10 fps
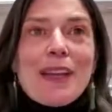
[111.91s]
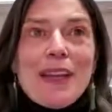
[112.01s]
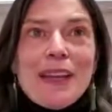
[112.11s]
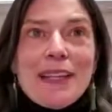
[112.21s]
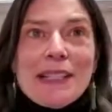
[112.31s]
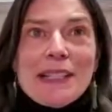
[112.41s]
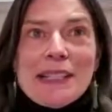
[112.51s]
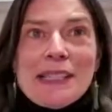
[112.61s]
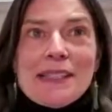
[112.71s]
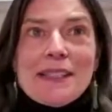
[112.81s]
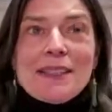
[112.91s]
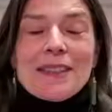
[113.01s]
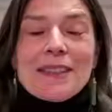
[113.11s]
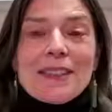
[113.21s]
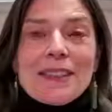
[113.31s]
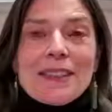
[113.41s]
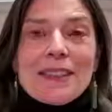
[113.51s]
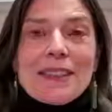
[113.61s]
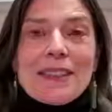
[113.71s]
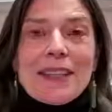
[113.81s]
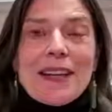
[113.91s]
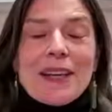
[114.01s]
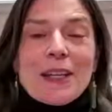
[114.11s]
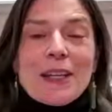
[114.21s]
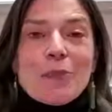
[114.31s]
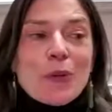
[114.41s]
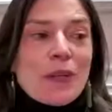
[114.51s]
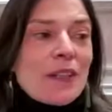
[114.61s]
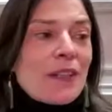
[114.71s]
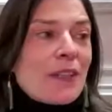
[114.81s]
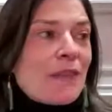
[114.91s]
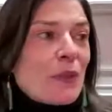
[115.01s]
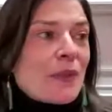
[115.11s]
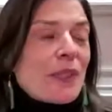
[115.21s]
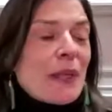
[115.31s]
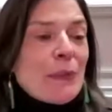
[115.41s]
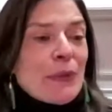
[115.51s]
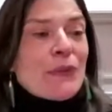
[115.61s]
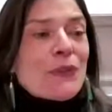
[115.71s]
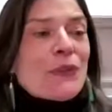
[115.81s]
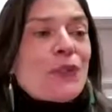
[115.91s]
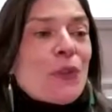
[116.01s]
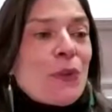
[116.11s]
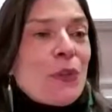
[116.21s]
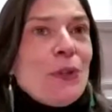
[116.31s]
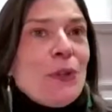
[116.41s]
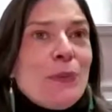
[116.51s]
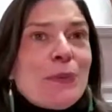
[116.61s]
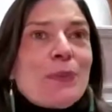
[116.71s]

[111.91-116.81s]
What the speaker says: And I brought a few samples to show you.